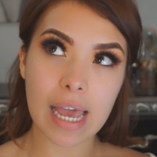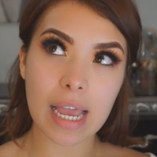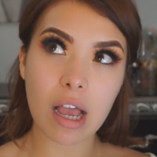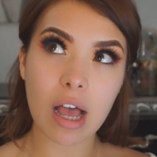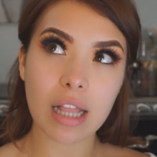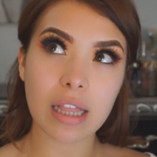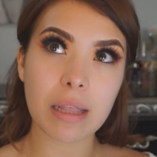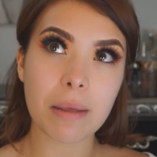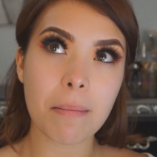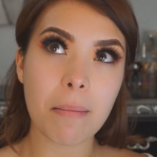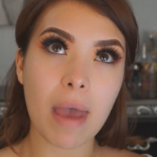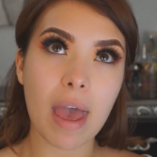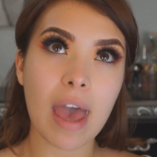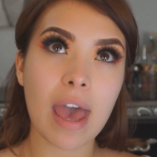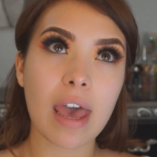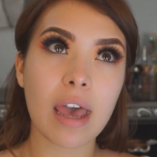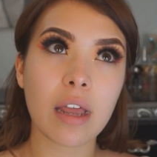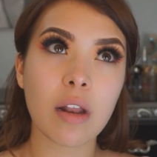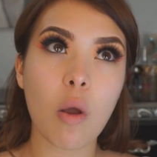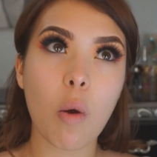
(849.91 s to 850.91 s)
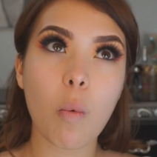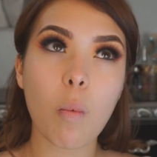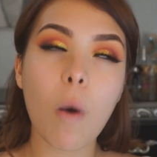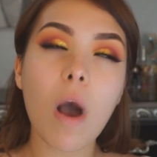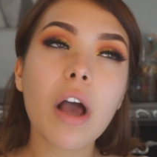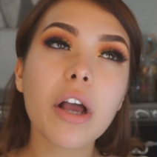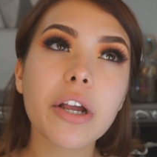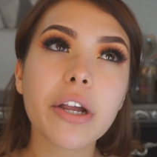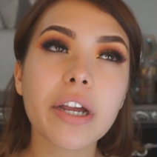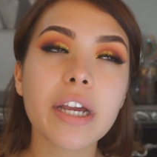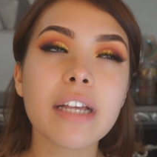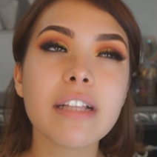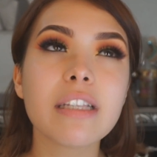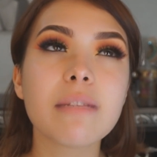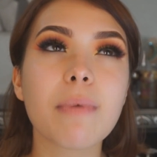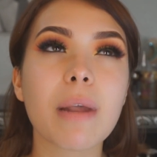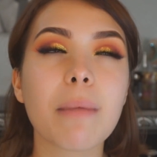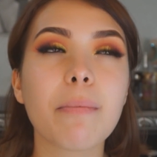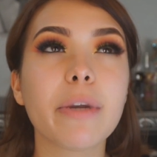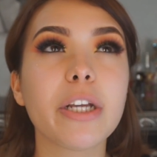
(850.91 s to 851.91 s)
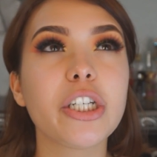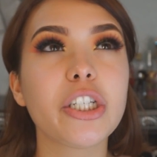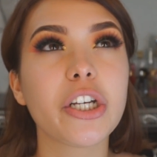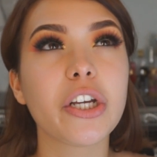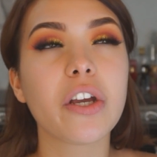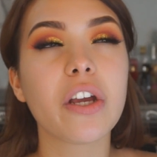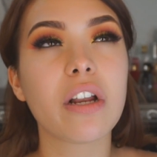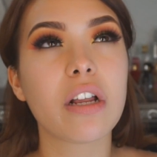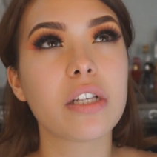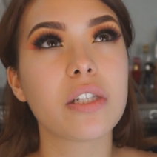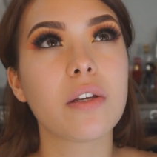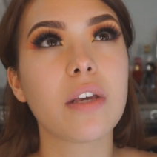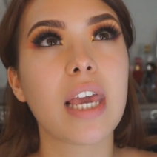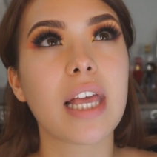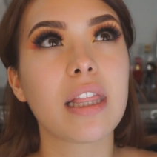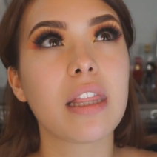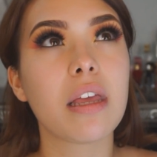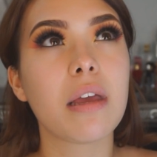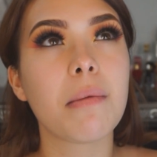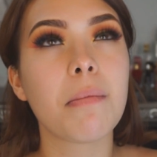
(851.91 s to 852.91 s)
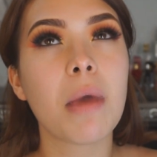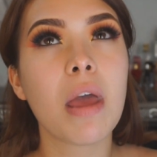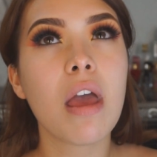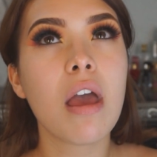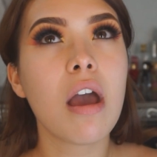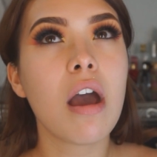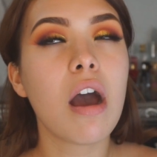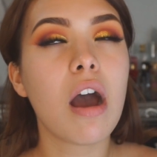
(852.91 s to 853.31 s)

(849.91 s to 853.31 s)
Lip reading: I got them at Walgreens, but I'm pretty sure you can also get them